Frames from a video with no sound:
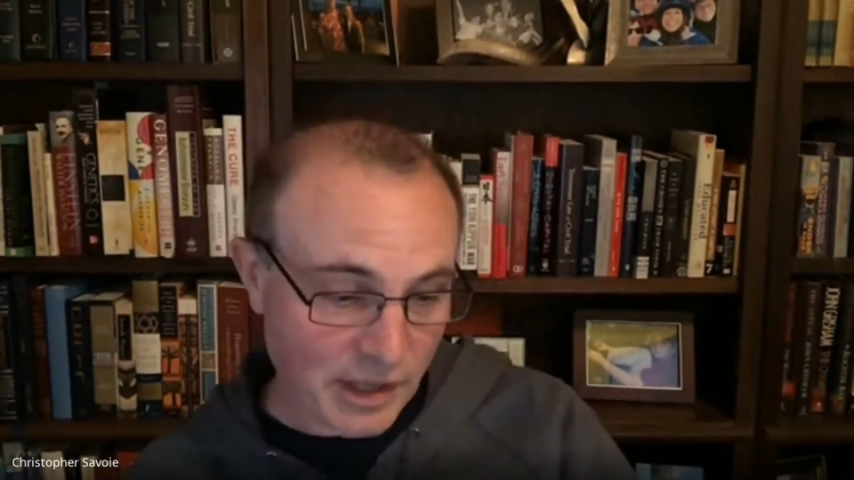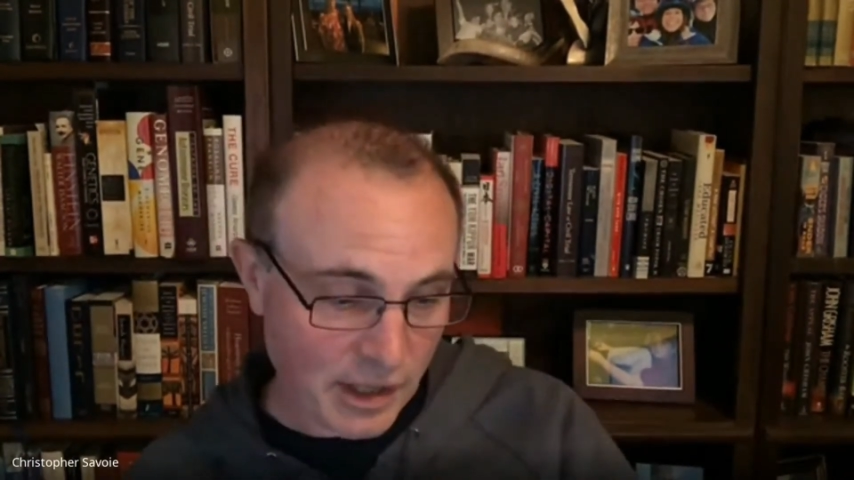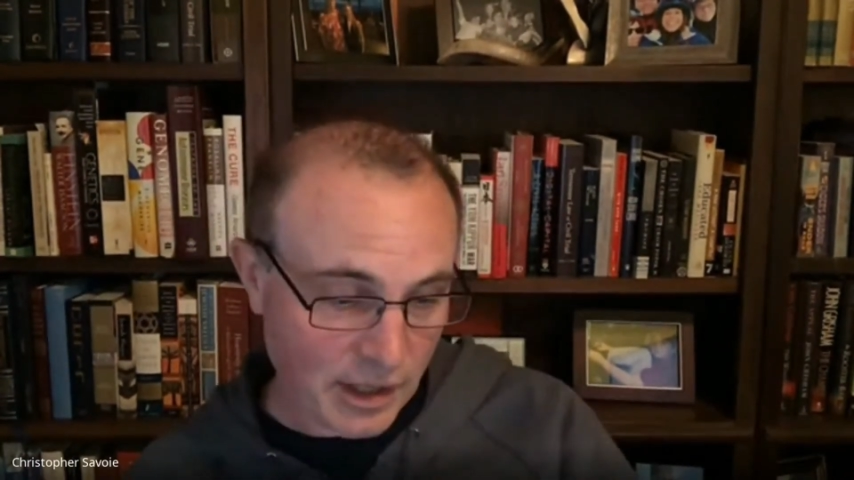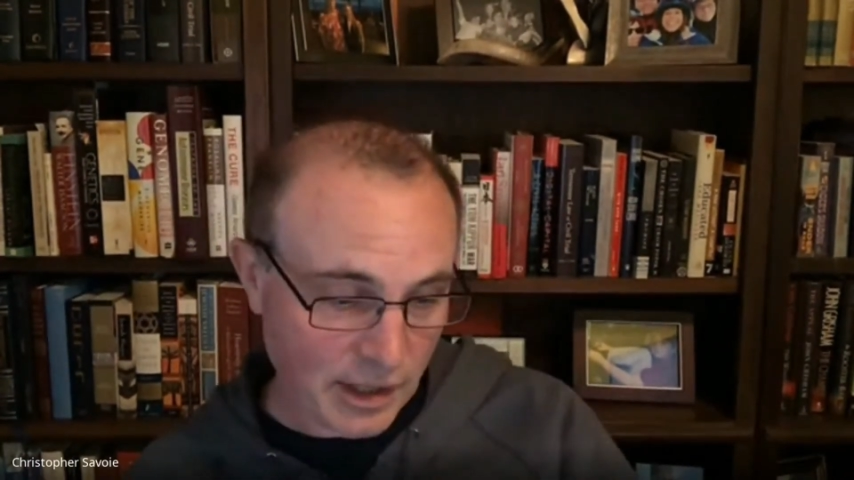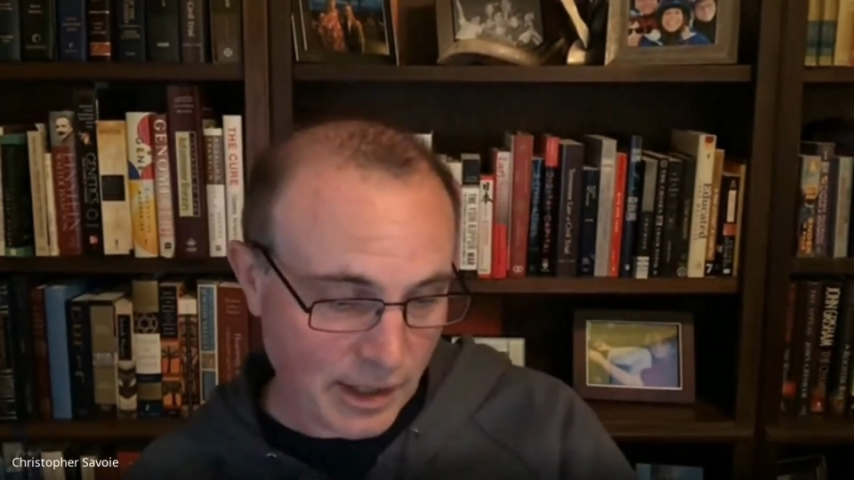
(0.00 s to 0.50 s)

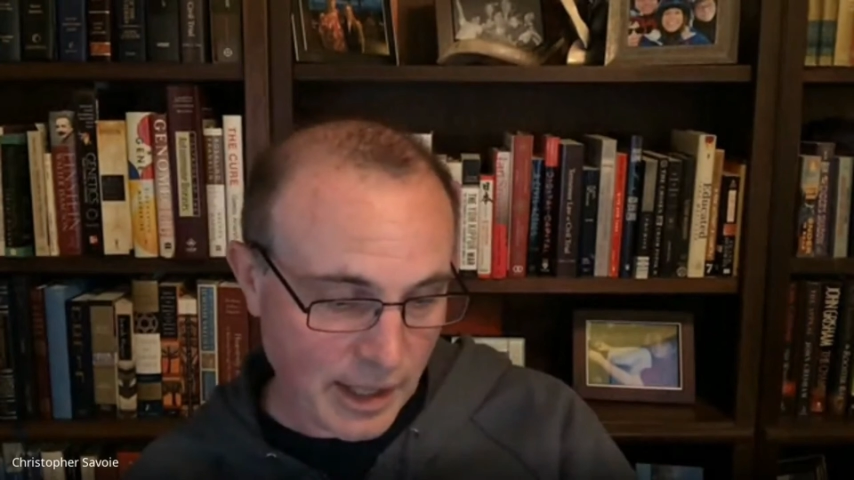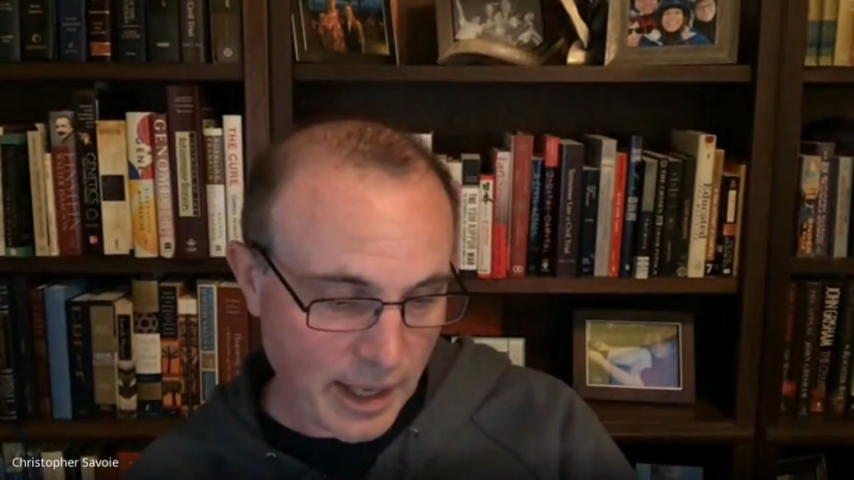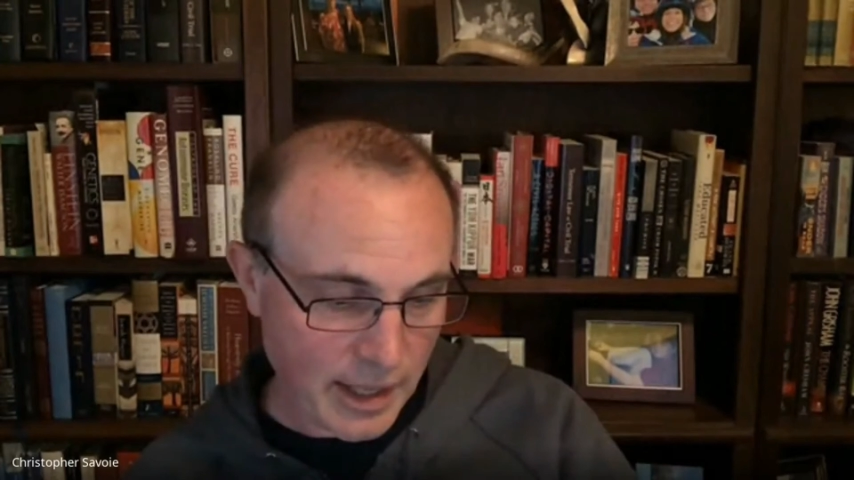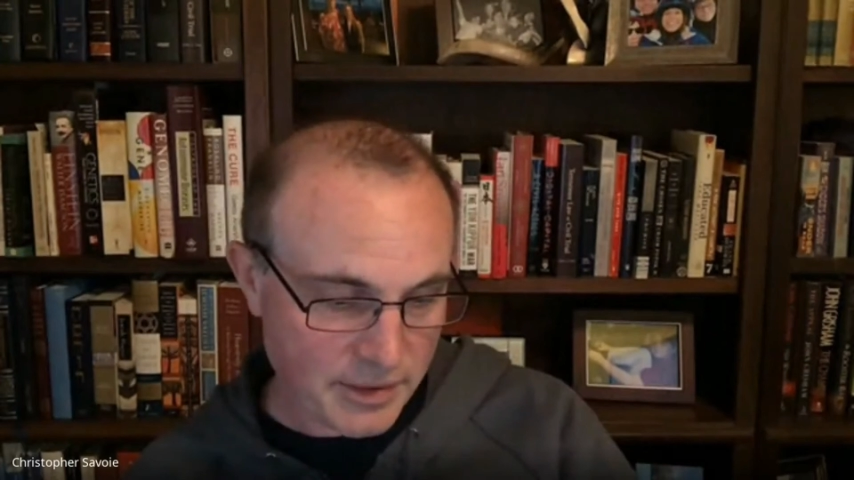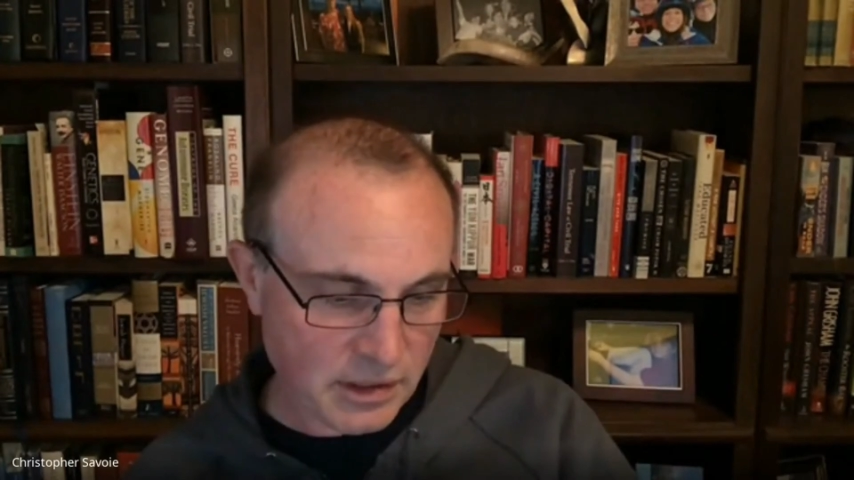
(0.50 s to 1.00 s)

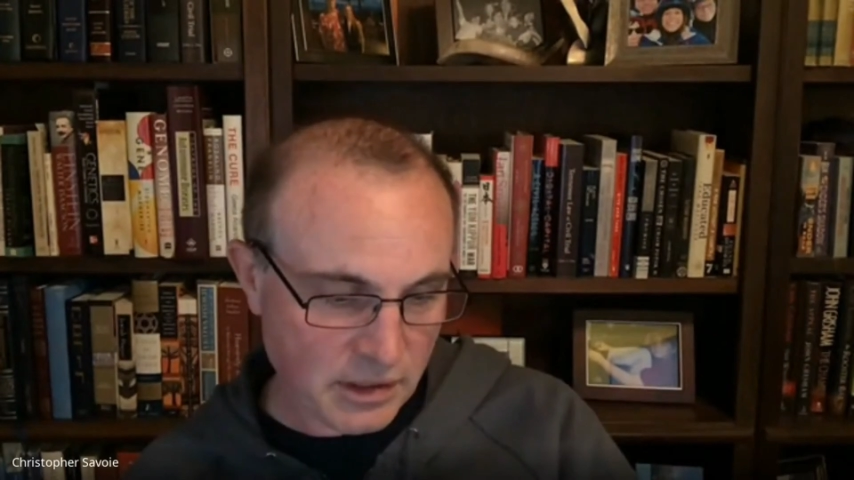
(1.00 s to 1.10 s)
I think